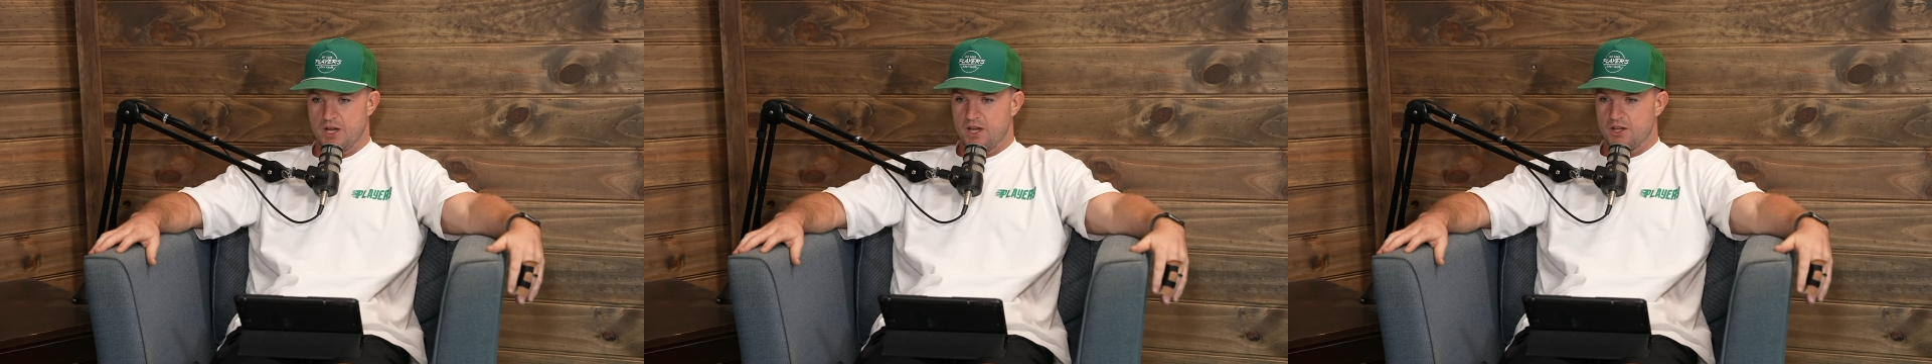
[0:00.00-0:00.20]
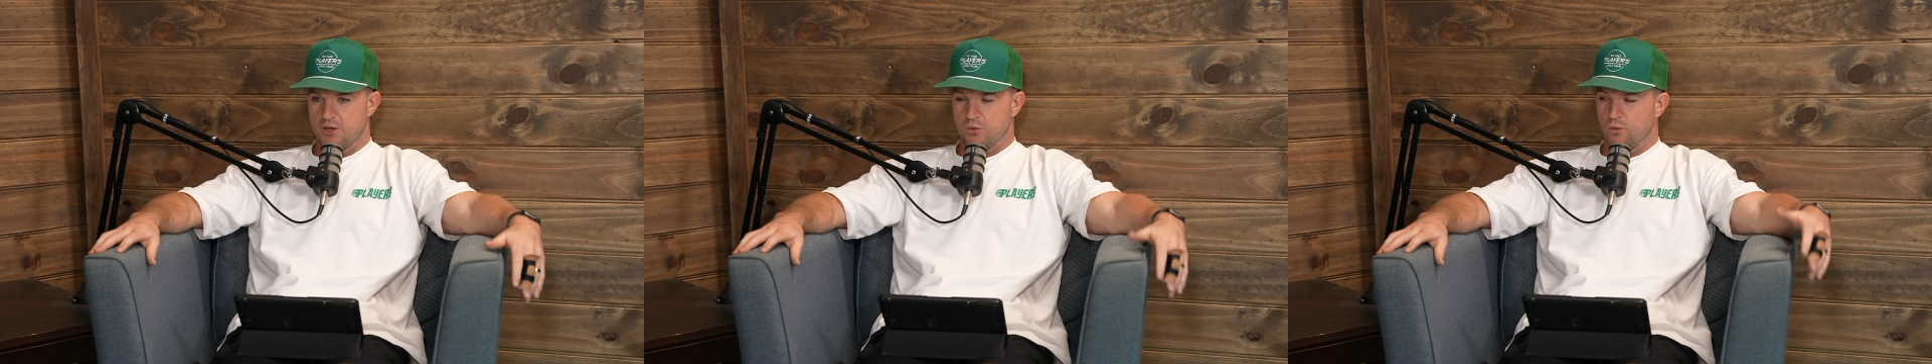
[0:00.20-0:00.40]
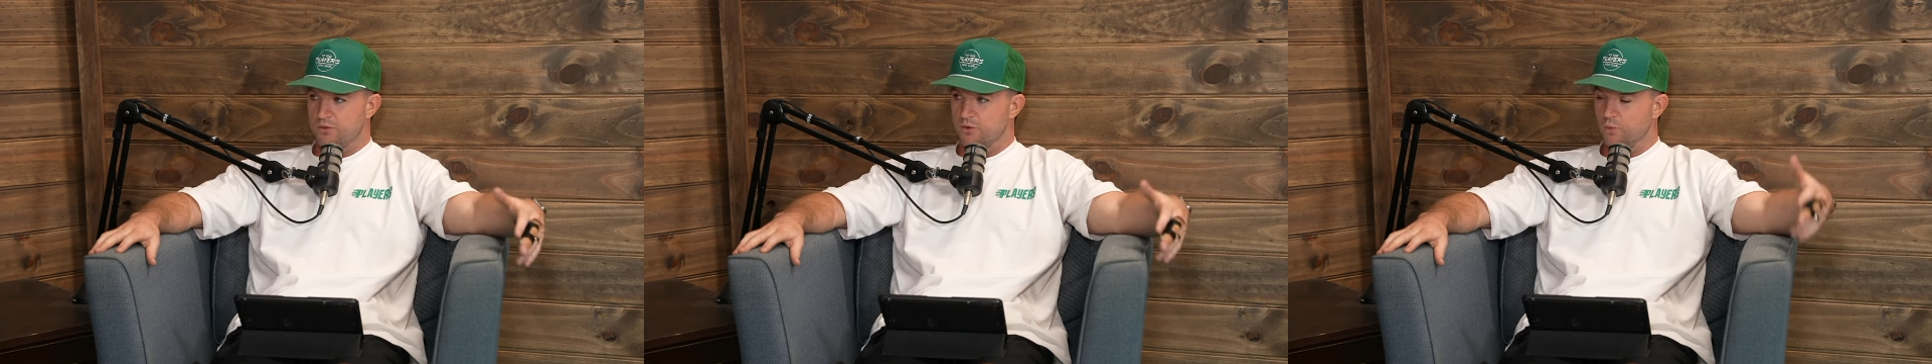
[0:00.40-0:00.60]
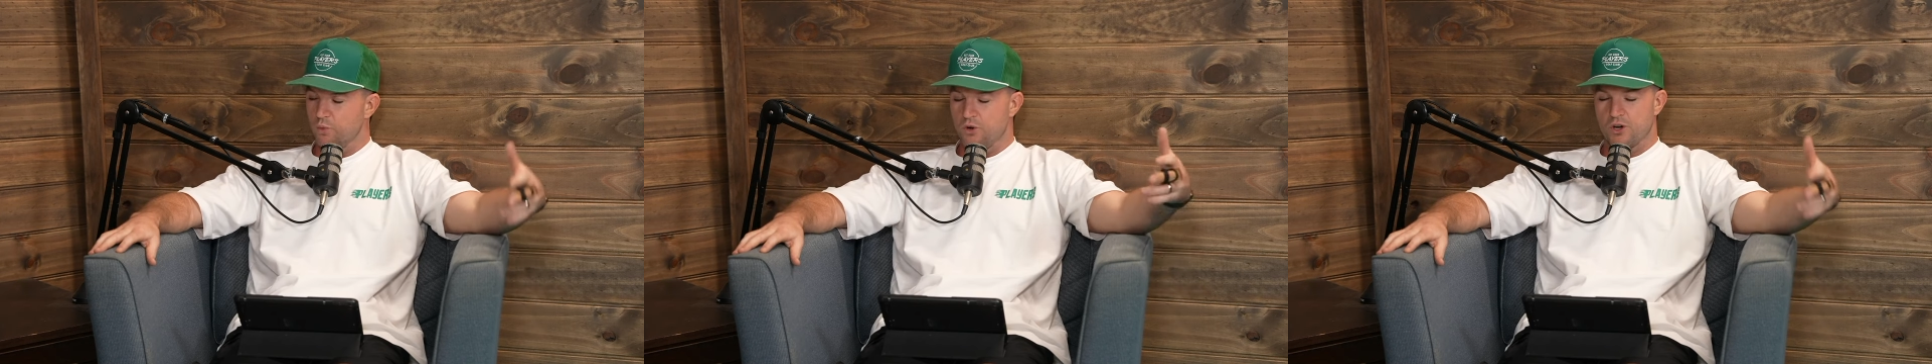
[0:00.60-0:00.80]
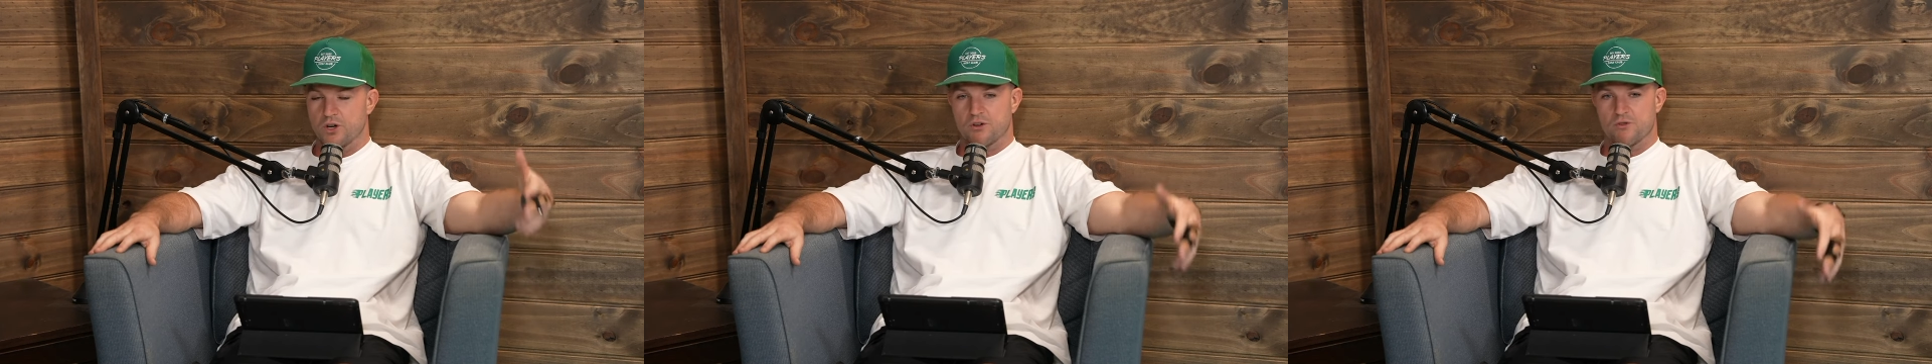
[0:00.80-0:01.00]
It was the, awesome. The
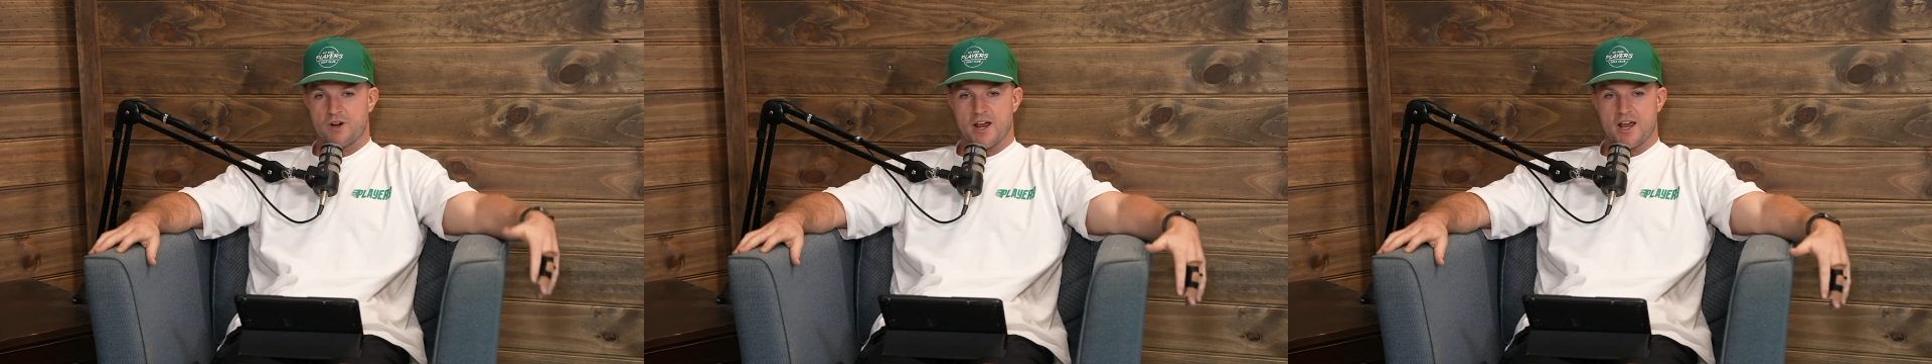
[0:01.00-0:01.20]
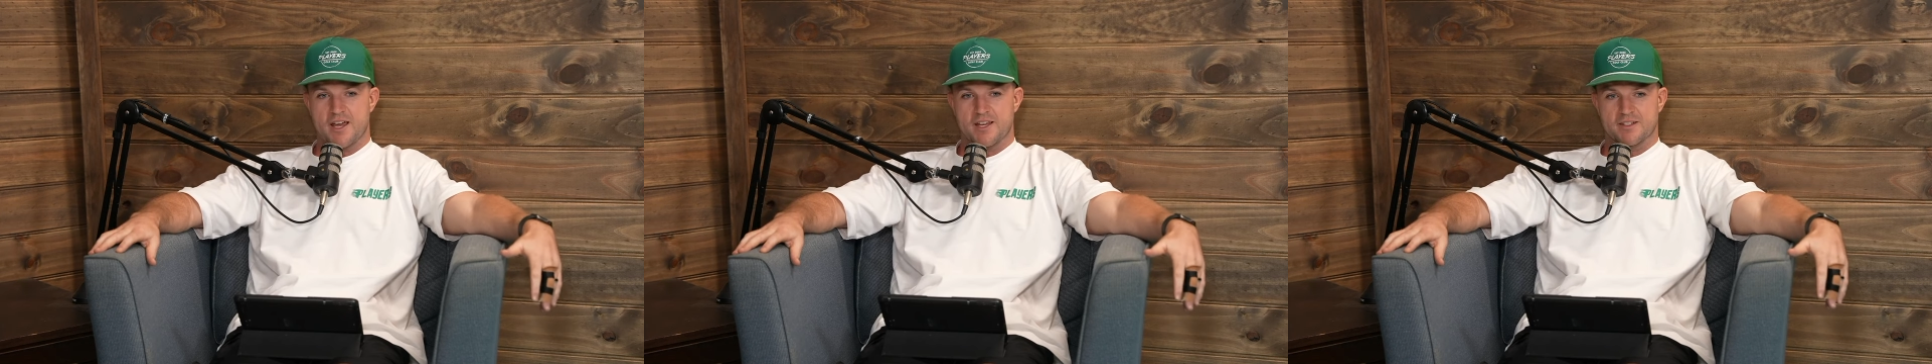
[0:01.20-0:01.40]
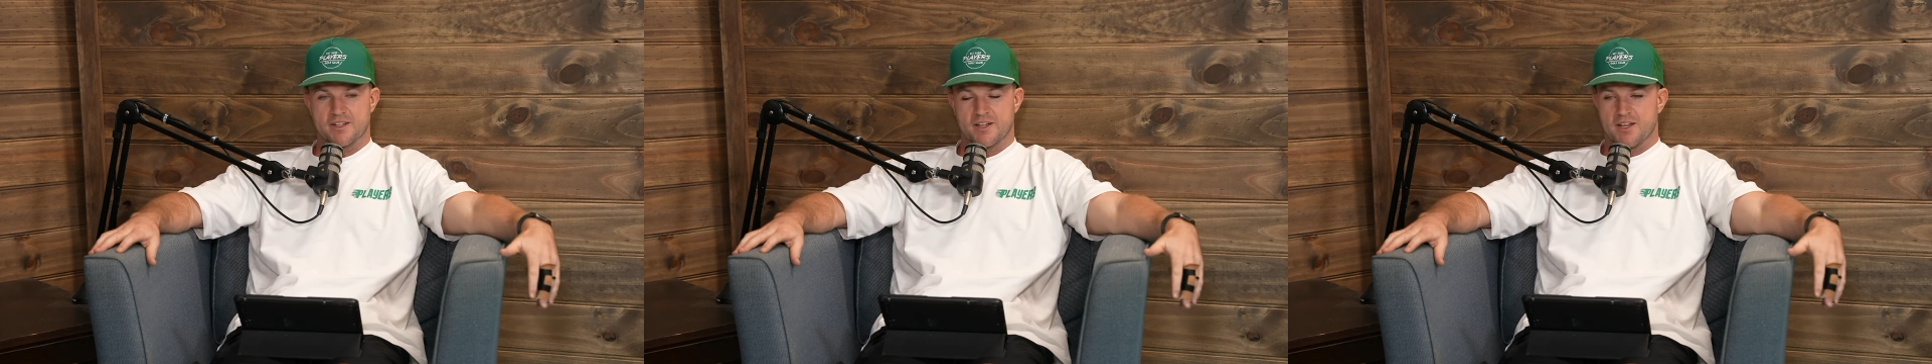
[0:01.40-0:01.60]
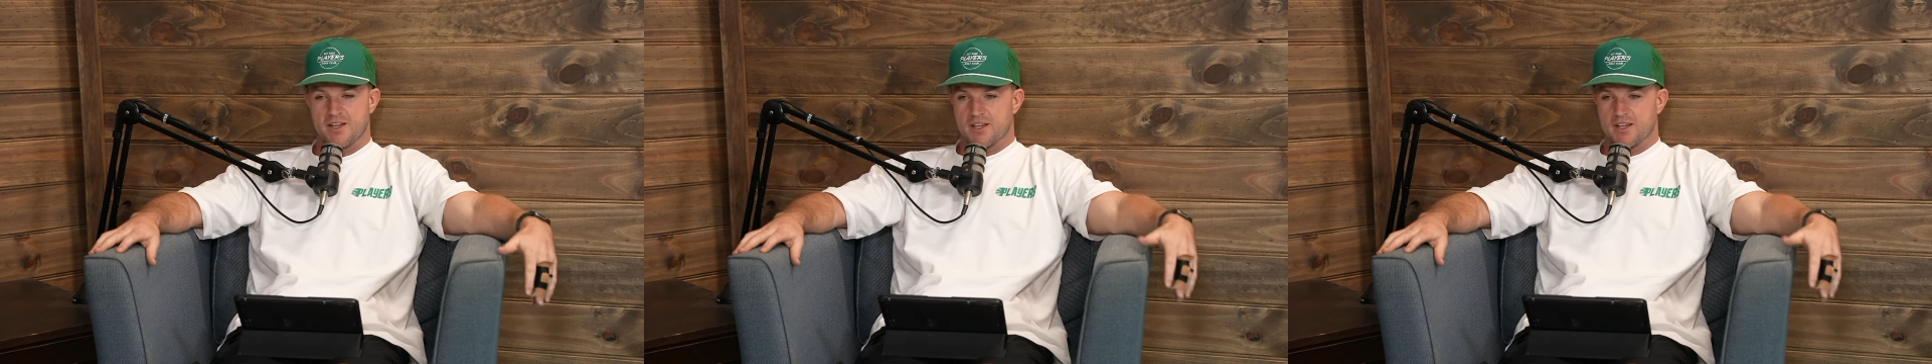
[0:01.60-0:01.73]
work rate,